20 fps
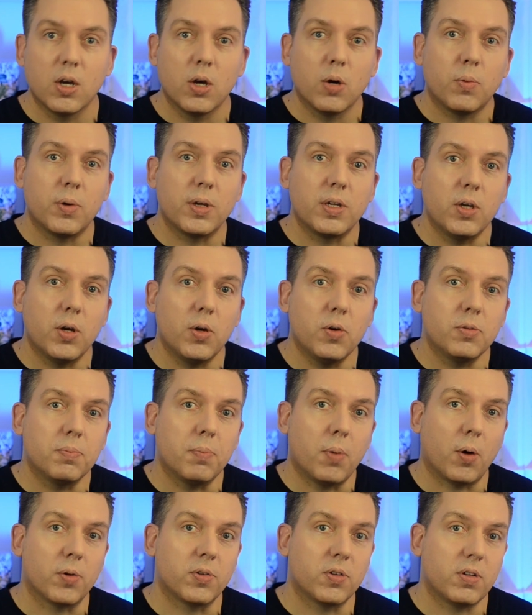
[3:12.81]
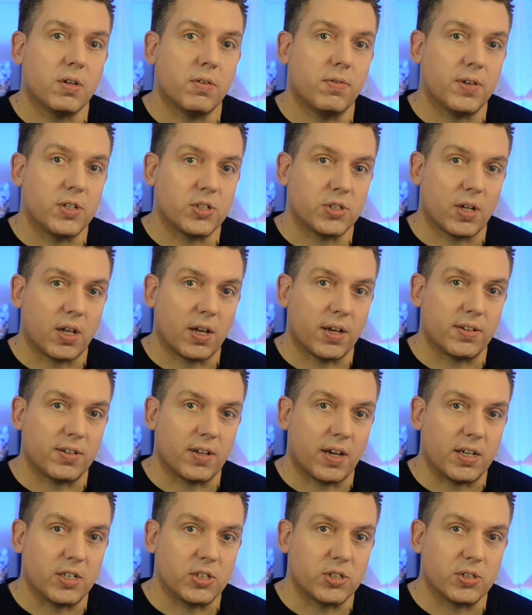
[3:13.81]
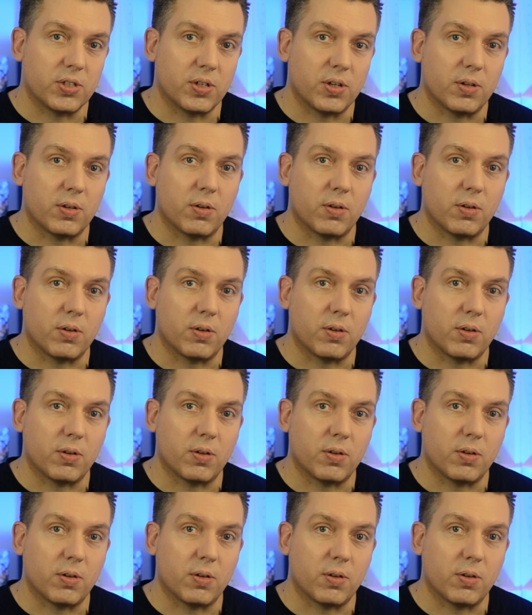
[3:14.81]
we use positive visualization